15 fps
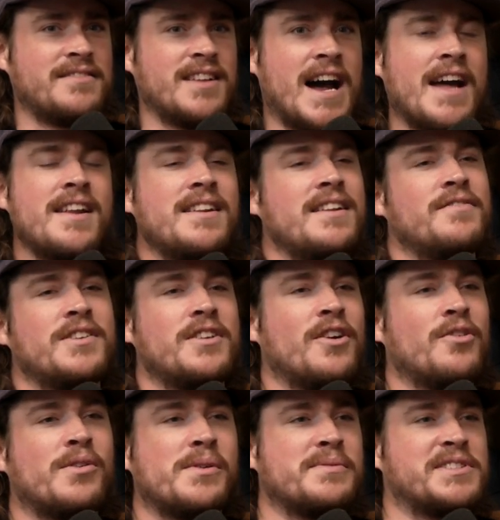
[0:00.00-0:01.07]
I didn't even
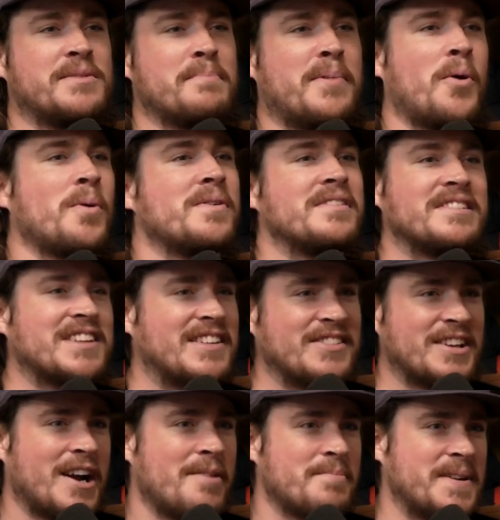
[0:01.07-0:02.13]
know what was important at
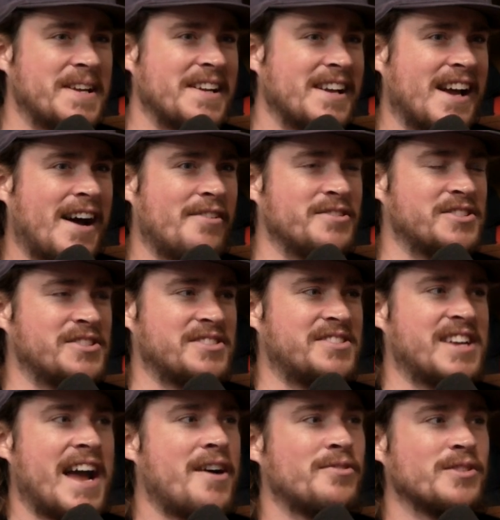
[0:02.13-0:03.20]
the company. I was just
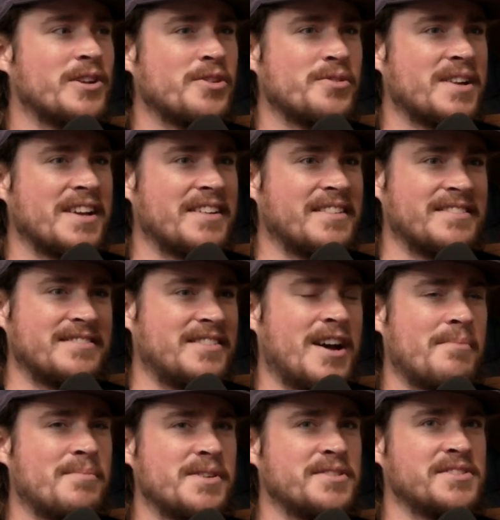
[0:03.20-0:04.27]
downloading
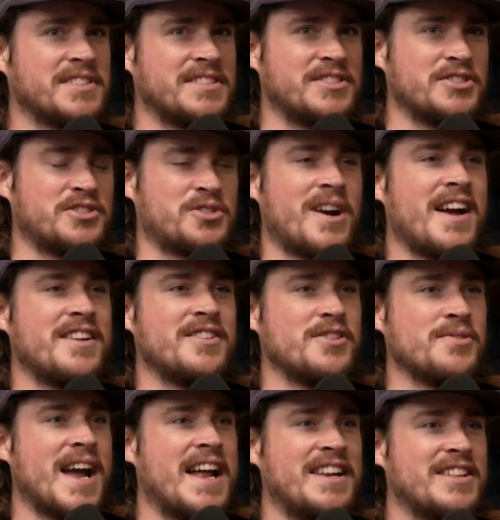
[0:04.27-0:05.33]
numbers and just trying to
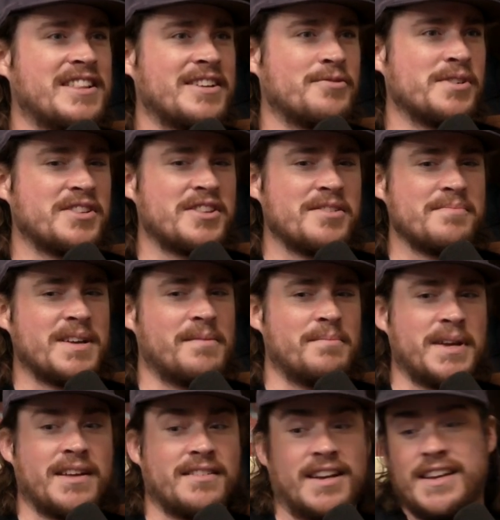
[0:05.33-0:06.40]
do anything with them and
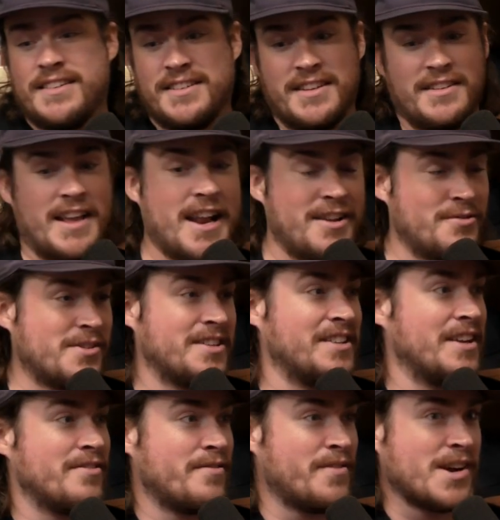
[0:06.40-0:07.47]
being like, anyone
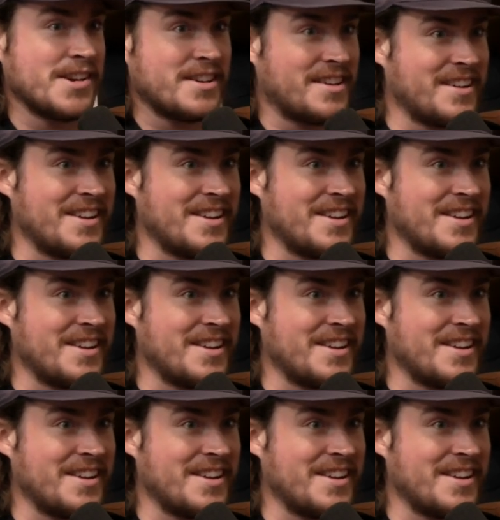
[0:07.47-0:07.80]
give a fuck?